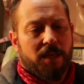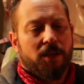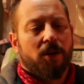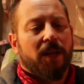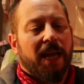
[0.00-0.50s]

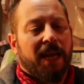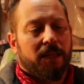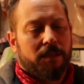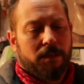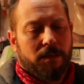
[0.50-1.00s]
you know, at
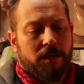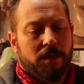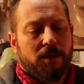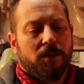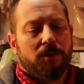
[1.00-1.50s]
8
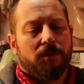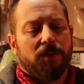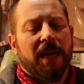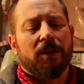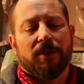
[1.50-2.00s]

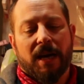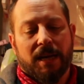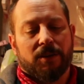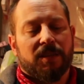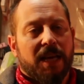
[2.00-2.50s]
or
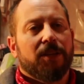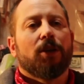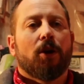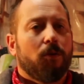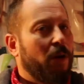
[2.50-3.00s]
9 or 10, you
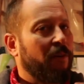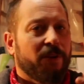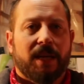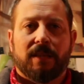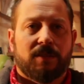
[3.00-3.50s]
know,
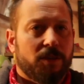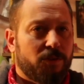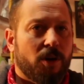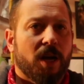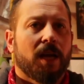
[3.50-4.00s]
every kid starts
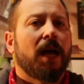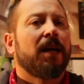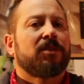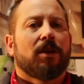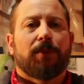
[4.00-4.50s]
drawing.
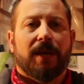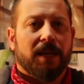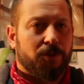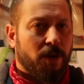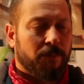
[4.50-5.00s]
I started
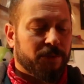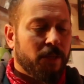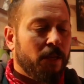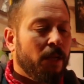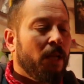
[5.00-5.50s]
playing drums.
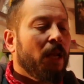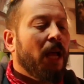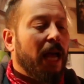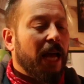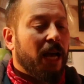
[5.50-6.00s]

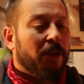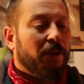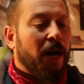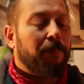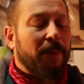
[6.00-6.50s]
And
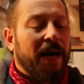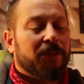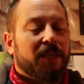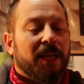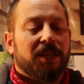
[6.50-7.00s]

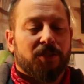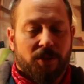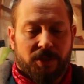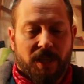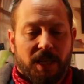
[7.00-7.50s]
about the age
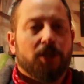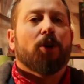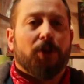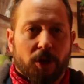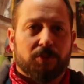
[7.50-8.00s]
13, you
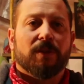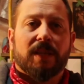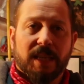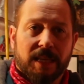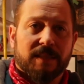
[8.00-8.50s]
know, those were the
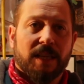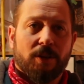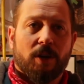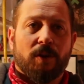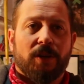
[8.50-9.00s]
things that I
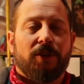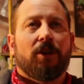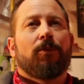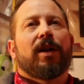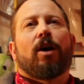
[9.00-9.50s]
knew I wanted to
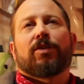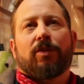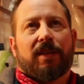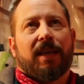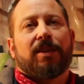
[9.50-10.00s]
do, but
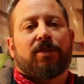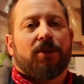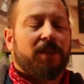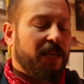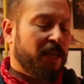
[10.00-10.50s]
also at the age
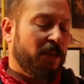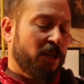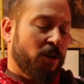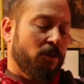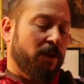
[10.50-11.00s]
13, you
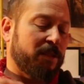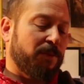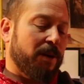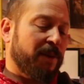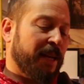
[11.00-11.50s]
know,
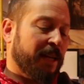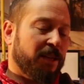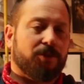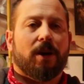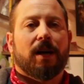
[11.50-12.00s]
experimenting
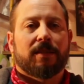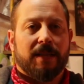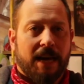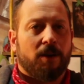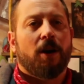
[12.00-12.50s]
in drugs
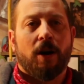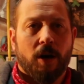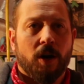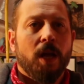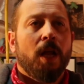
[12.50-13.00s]
and
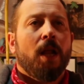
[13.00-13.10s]
alcohol